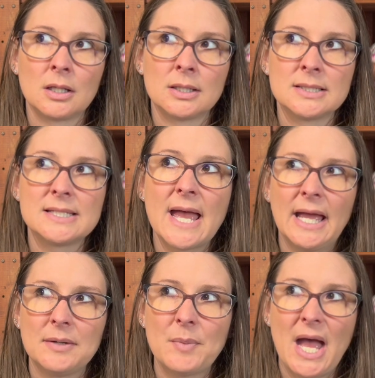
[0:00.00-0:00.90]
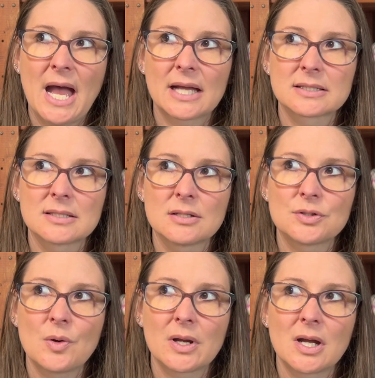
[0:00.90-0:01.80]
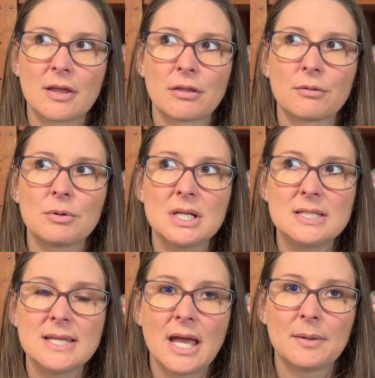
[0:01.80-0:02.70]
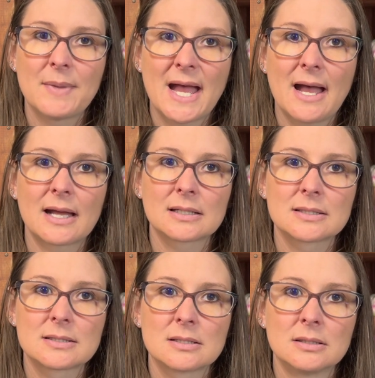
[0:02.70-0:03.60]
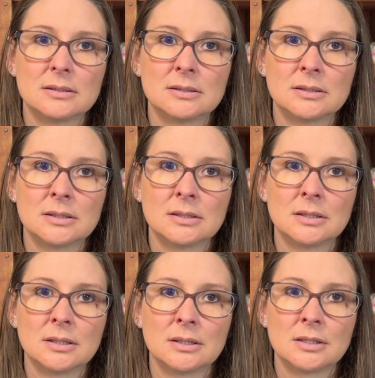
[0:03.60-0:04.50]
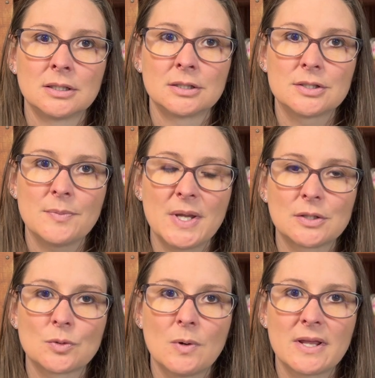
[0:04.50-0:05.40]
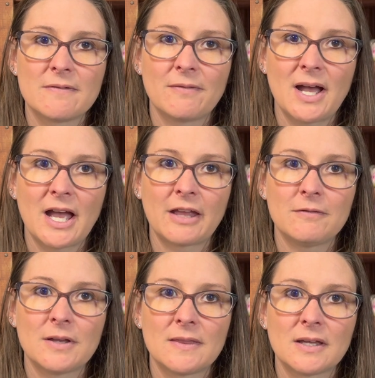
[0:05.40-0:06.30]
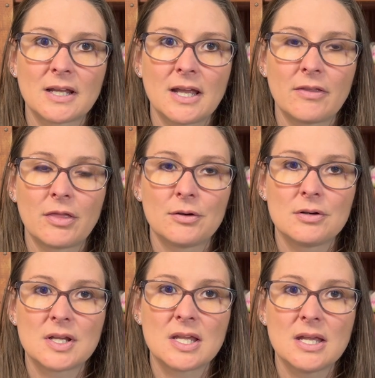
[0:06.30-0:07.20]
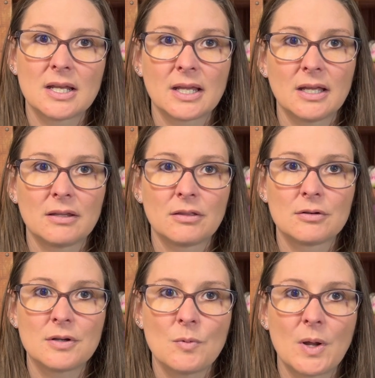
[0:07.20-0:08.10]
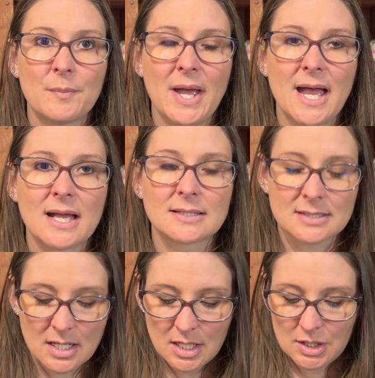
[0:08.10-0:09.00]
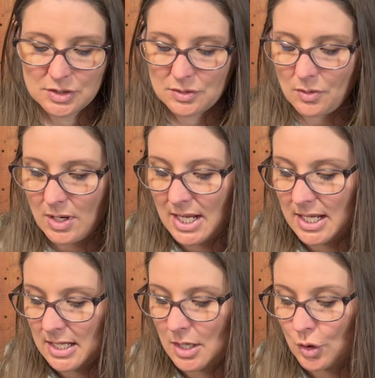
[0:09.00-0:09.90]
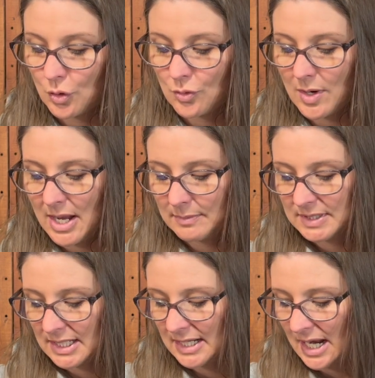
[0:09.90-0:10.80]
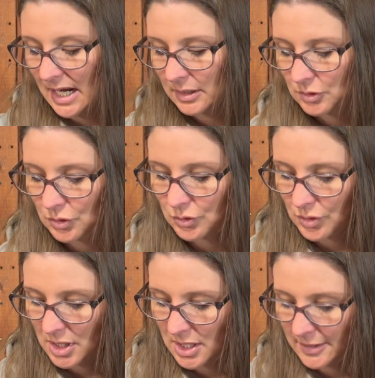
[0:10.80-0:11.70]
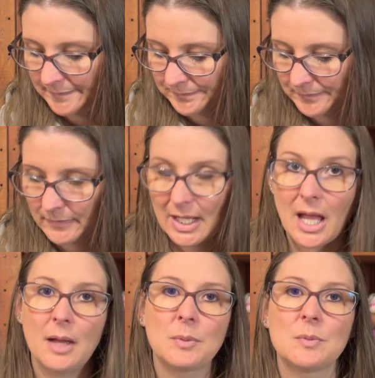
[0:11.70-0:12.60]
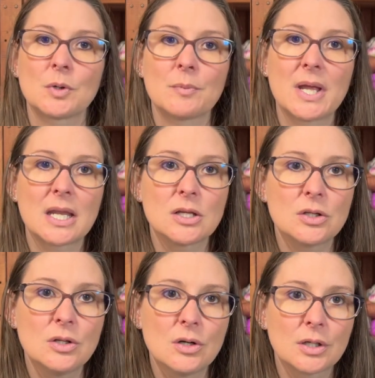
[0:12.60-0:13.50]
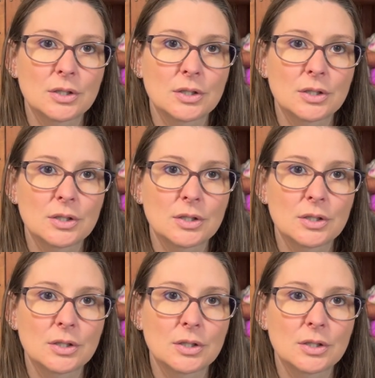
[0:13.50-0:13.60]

10 packs, so I got 3 10-packs to make 25, and then I had 30, and I had 31 bags, so I grabbed an extra Happy Mermaid Yarn